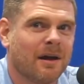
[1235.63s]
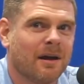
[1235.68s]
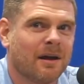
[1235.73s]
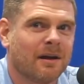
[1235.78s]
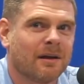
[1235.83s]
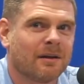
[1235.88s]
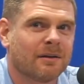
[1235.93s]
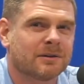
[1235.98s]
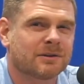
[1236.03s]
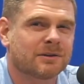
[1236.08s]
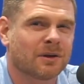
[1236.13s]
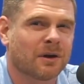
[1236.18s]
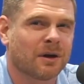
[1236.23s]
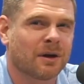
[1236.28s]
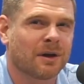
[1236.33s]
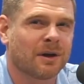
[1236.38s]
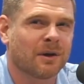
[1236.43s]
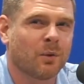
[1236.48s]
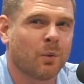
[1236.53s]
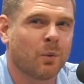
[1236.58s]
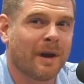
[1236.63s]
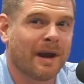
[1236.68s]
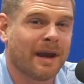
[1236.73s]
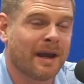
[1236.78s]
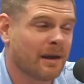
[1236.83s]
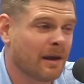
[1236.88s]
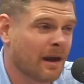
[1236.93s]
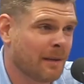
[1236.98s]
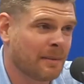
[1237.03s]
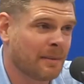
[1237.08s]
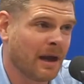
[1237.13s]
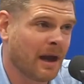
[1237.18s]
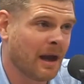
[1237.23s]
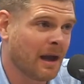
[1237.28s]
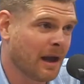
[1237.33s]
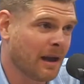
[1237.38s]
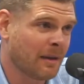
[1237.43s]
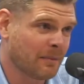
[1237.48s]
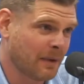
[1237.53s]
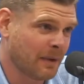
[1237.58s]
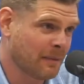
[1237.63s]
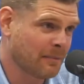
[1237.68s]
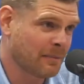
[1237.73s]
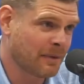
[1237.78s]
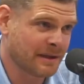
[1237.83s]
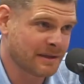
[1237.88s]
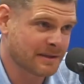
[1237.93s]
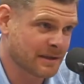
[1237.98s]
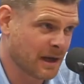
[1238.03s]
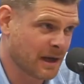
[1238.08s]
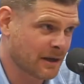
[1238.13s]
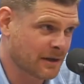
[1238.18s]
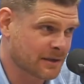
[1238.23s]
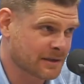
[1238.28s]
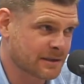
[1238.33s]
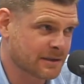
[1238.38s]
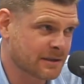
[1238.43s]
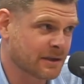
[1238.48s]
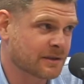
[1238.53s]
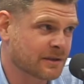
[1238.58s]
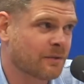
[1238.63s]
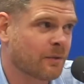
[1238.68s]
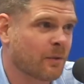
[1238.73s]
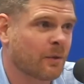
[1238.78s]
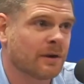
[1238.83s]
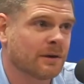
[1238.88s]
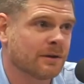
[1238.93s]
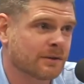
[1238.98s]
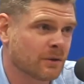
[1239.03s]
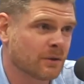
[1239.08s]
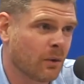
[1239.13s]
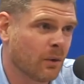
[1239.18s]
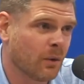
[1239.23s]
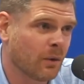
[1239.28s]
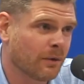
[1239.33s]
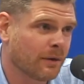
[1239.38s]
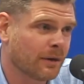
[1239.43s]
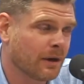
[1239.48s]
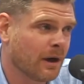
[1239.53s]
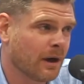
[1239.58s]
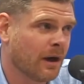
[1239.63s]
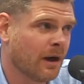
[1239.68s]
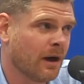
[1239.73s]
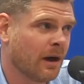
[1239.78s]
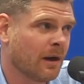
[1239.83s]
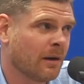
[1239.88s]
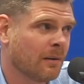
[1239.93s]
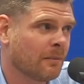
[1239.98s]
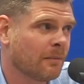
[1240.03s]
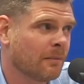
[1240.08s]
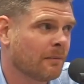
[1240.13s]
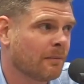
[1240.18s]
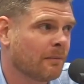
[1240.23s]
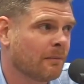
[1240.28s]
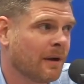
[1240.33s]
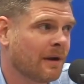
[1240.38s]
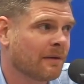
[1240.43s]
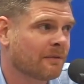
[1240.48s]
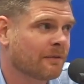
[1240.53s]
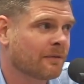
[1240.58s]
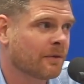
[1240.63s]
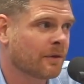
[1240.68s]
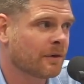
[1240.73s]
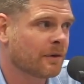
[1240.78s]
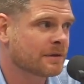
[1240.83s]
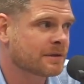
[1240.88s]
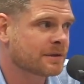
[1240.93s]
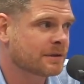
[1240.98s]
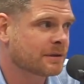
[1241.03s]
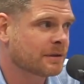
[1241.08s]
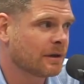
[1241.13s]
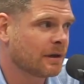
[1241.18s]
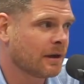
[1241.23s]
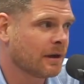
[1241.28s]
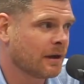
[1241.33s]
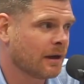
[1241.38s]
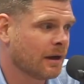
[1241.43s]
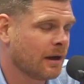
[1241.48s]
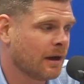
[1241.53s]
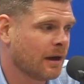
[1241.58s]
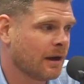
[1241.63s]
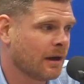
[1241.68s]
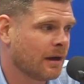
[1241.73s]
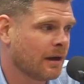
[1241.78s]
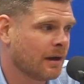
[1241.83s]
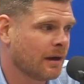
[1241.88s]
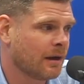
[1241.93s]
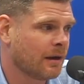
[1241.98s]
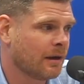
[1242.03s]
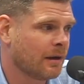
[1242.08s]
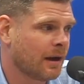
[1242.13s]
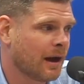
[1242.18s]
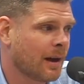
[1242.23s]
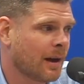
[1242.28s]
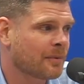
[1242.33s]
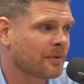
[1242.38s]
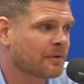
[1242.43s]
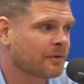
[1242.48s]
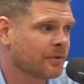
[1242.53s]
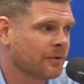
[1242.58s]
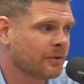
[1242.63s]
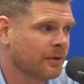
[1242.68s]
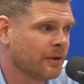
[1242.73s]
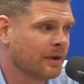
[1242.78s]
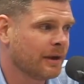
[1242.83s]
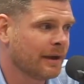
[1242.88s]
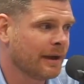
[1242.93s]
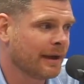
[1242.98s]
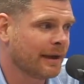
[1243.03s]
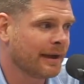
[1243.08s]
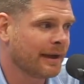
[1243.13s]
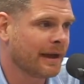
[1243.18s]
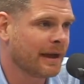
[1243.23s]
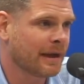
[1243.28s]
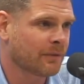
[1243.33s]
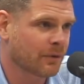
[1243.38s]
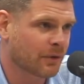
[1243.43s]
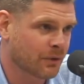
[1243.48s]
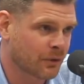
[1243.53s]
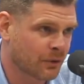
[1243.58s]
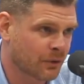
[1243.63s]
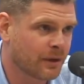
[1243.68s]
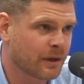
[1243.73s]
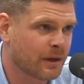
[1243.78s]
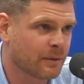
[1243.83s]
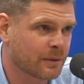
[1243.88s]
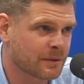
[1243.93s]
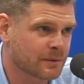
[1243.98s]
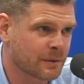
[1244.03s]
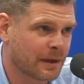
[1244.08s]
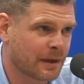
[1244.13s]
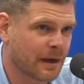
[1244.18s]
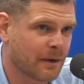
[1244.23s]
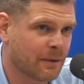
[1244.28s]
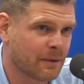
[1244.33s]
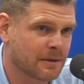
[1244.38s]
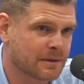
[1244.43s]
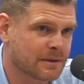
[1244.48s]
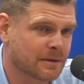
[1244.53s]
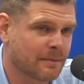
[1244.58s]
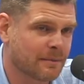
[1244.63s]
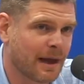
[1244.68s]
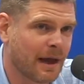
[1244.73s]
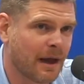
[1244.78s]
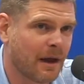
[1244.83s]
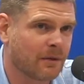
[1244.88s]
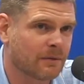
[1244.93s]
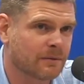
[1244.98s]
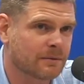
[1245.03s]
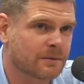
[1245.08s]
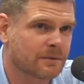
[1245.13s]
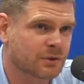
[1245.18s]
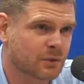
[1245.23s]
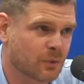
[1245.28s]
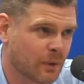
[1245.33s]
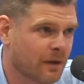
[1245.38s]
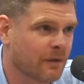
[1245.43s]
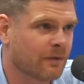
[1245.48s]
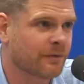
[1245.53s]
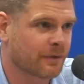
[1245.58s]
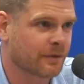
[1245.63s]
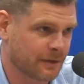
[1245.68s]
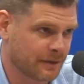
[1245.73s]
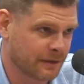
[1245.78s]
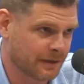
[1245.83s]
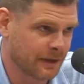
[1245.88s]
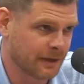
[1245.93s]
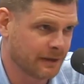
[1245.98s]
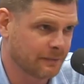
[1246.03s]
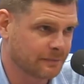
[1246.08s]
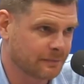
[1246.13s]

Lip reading: Starting way, I mean, I played soccer since I was 4 years old. My first opportunity at getting recruited was when I was about 12, 13.